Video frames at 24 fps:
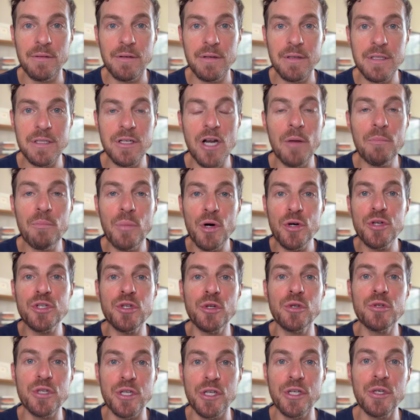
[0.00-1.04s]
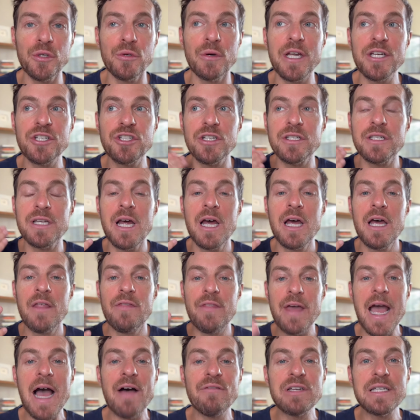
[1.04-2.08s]
It's not personal to you. It's just
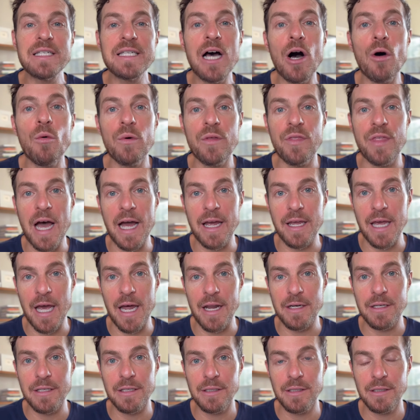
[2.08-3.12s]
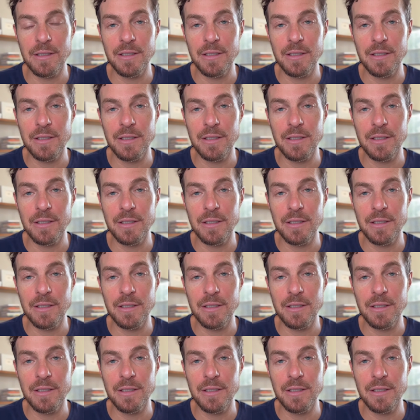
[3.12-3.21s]
they haven't dealt with that yet.